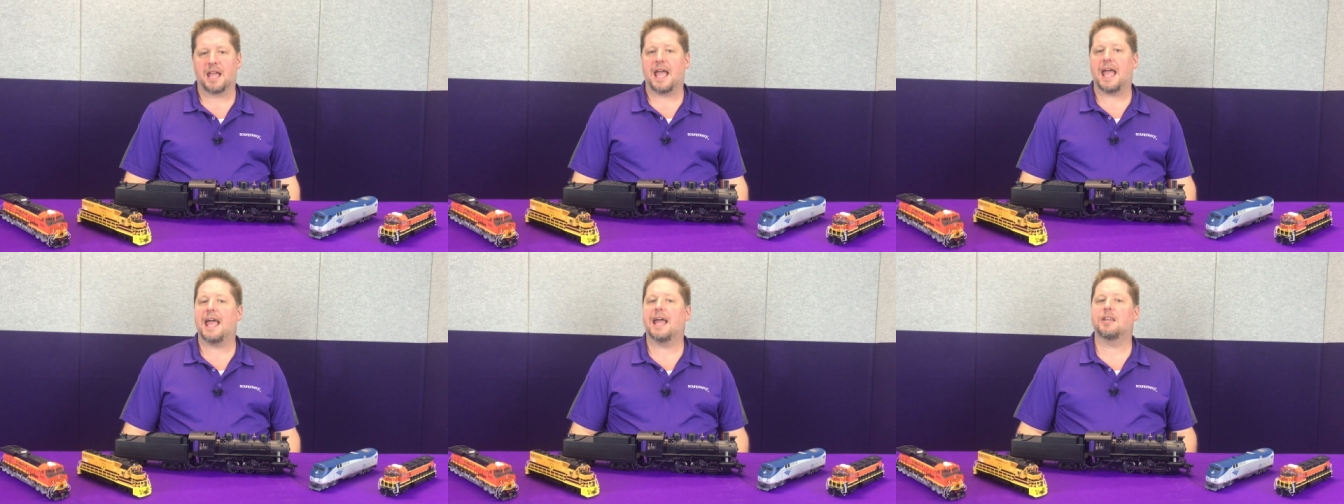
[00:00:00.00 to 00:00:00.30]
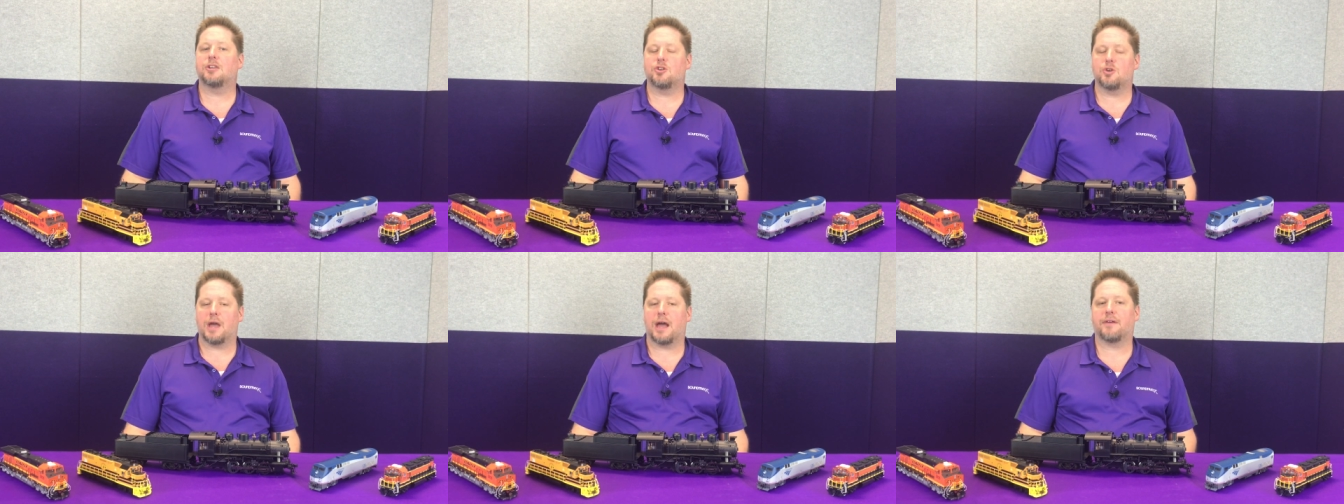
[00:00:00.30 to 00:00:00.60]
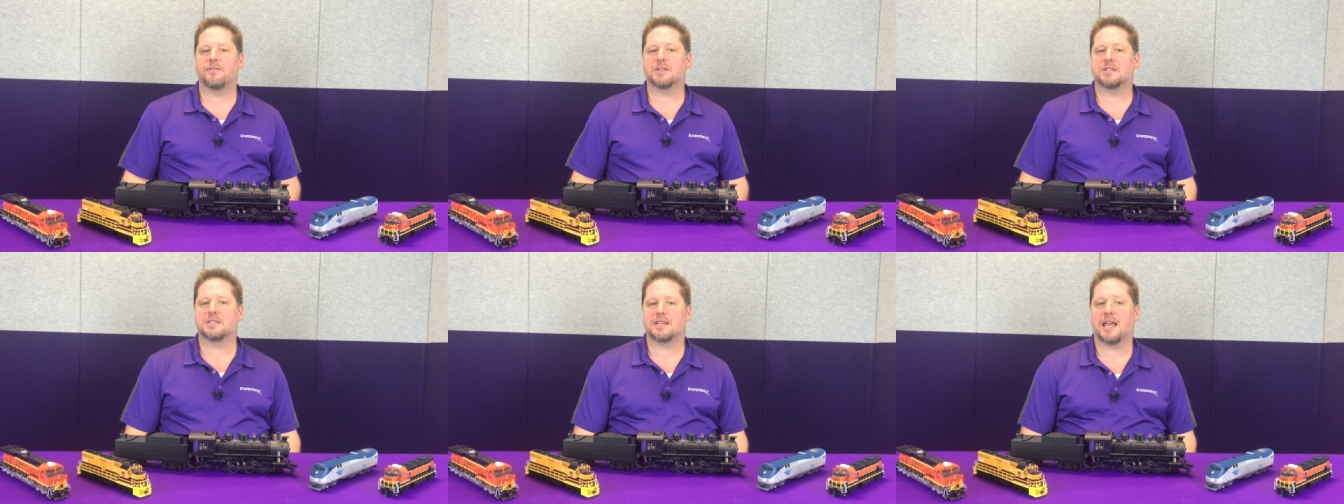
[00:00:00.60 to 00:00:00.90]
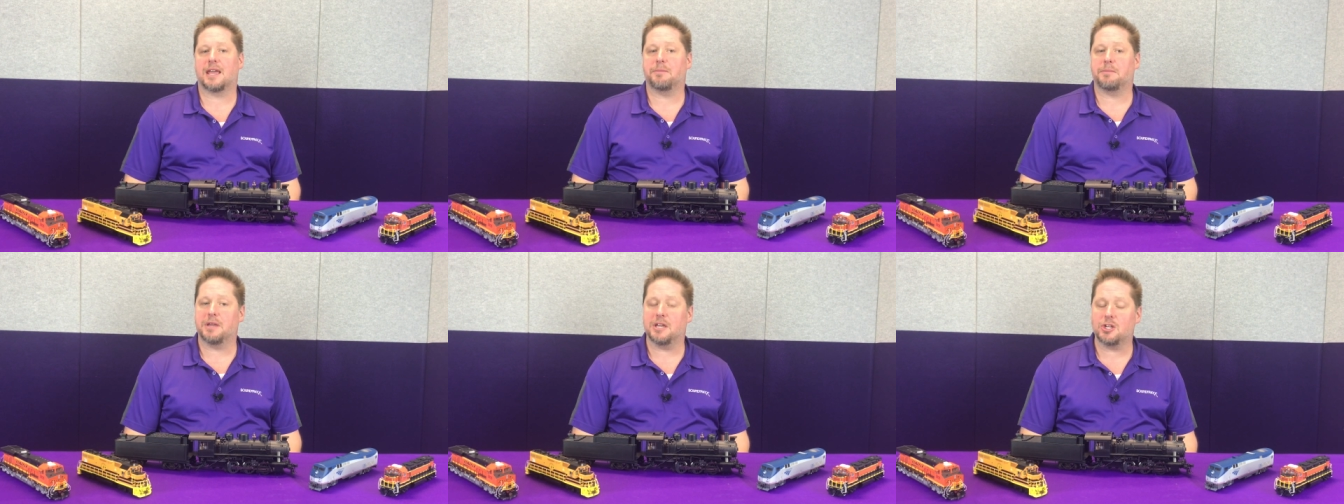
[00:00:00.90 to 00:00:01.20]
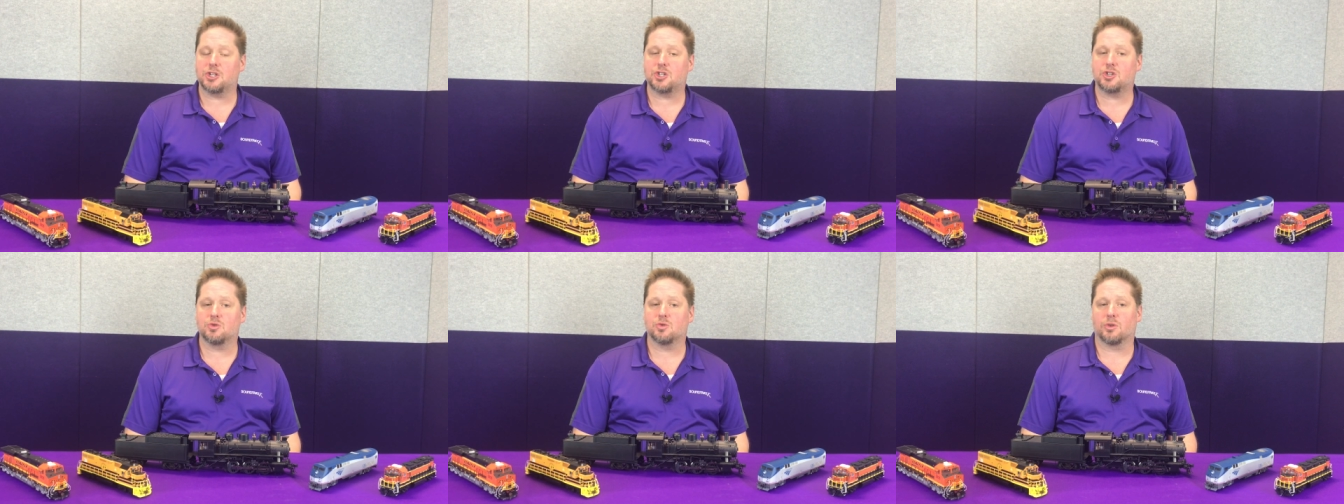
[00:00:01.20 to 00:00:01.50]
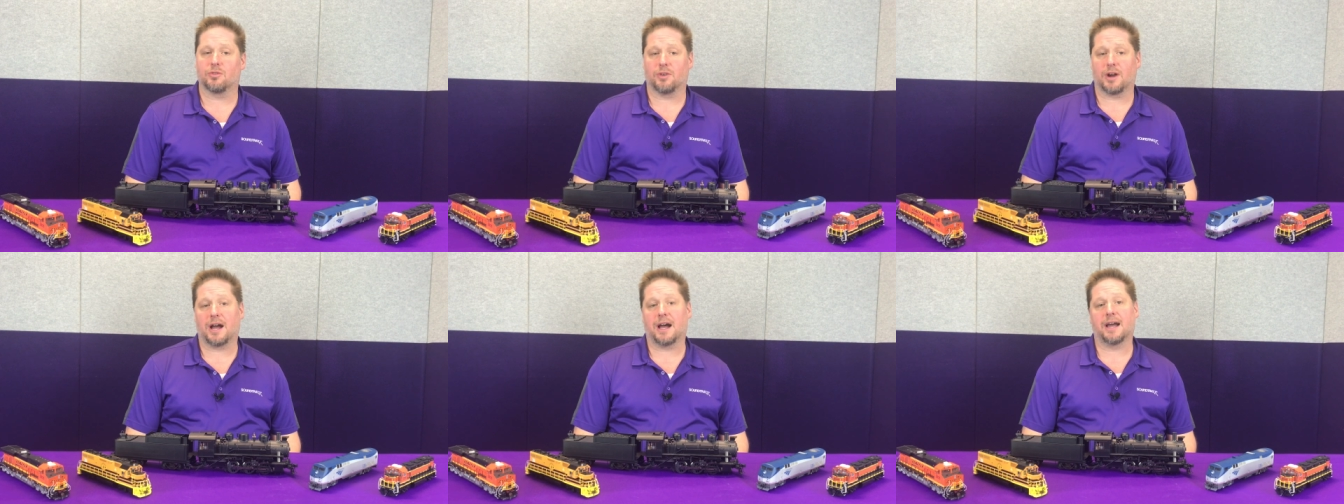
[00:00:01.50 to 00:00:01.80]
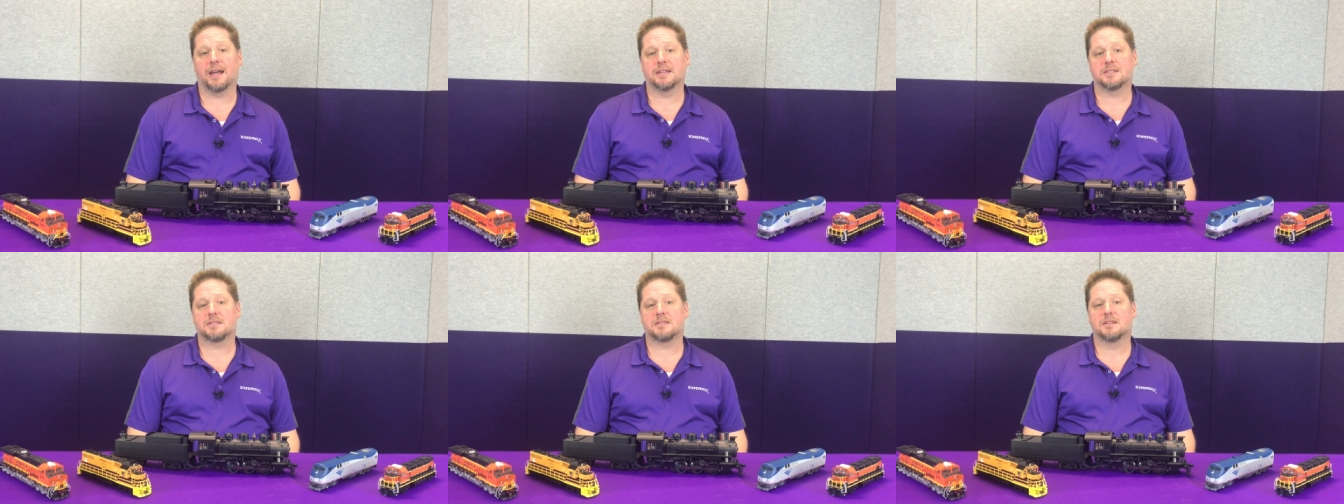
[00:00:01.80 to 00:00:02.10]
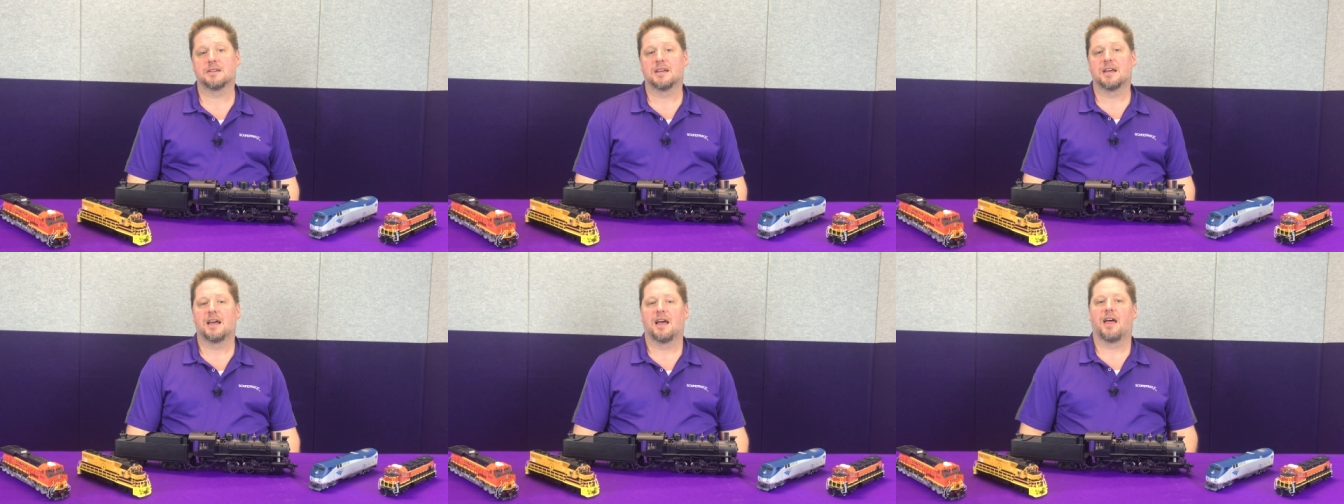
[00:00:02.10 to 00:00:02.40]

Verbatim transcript: and you have the same issue arise,